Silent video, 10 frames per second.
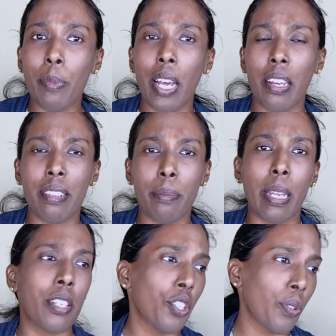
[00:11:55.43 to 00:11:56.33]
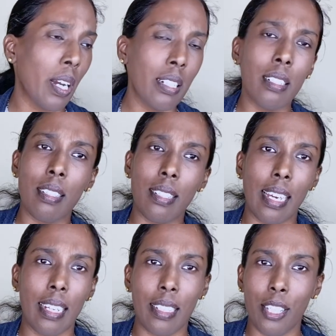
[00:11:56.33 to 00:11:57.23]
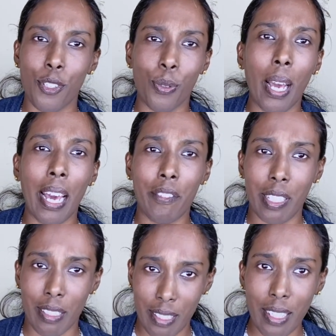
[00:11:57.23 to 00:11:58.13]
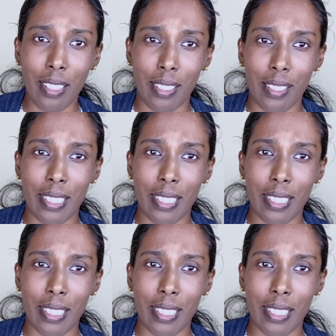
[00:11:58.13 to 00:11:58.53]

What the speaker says: the hiring manager to understand that you have the skill